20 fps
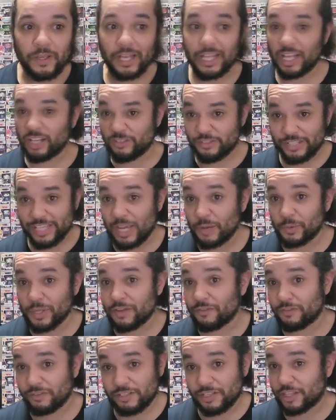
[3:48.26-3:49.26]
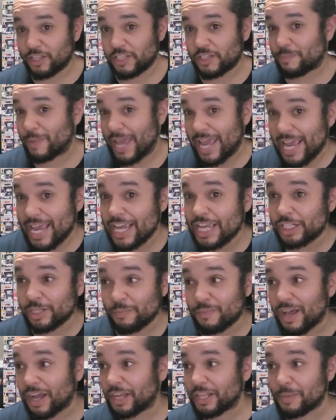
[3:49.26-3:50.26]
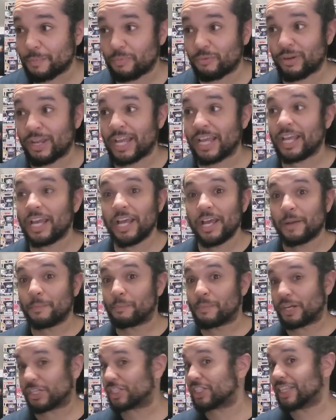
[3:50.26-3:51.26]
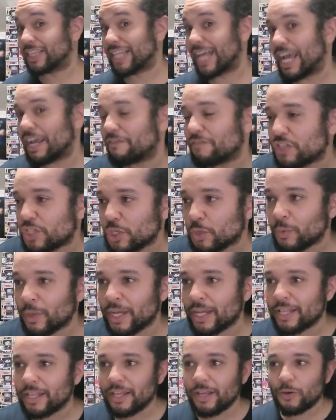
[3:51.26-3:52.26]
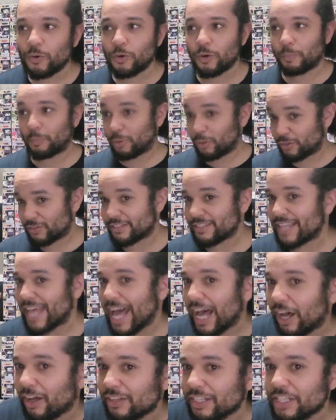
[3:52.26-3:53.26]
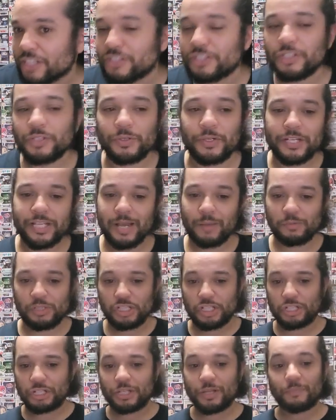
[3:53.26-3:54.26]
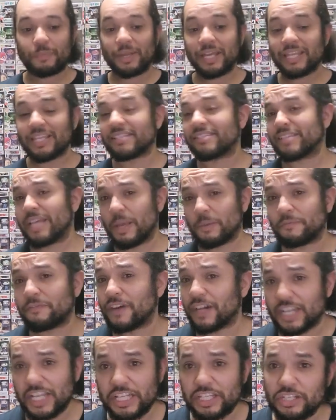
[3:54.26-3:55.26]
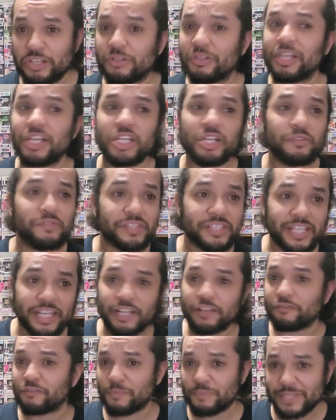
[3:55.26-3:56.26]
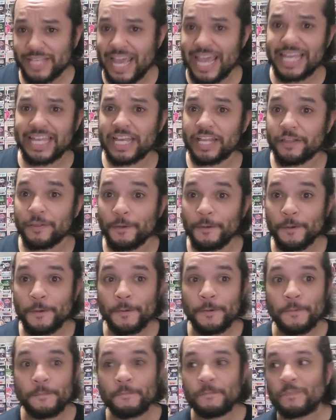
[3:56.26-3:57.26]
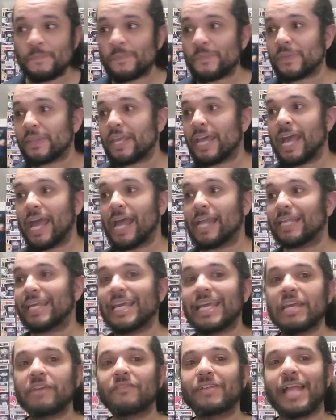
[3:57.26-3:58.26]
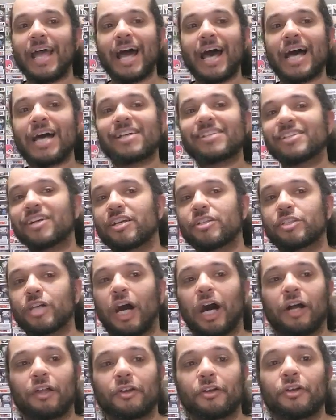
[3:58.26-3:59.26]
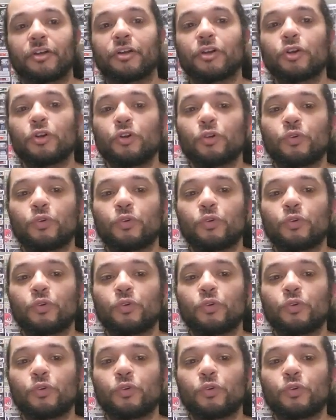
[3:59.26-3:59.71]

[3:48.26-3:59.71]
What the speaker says: and I'll say whatever's on this page. I'm not going to bring much life to it or personality to it. I'm just going to be the same fucking dude that you've seen from Taken. And he even has a daughter